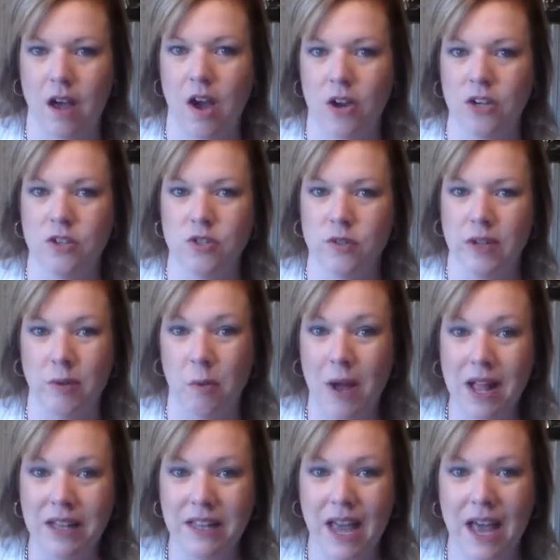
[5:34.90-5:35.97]
Are you doing
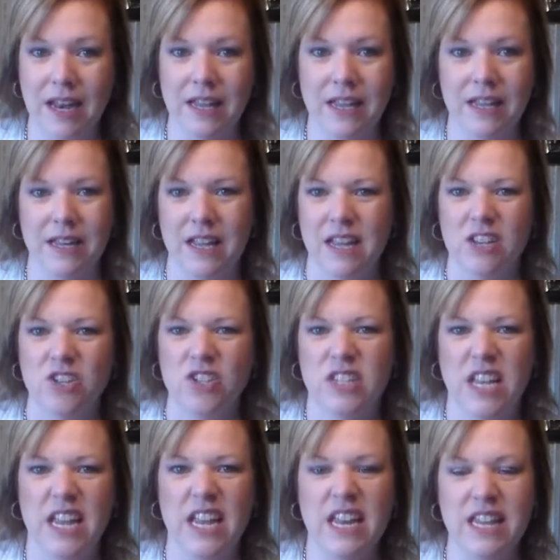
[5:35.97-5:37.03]
well at it?
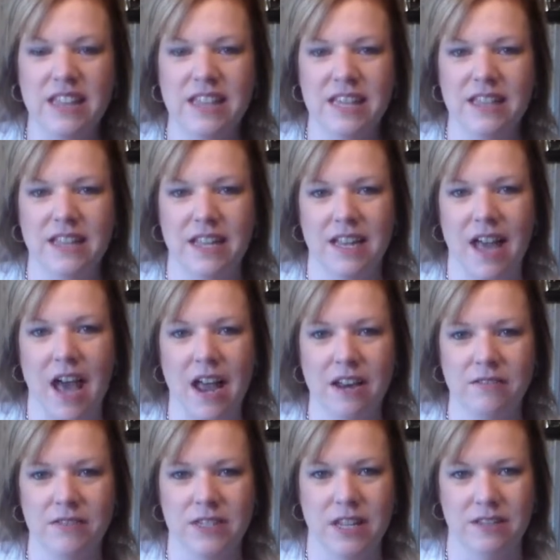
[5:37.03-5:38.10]
Just anything that kind
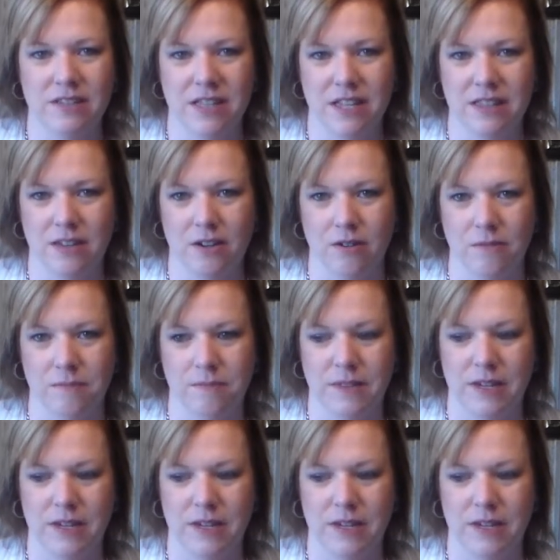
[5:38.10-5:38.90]
of sounds like they're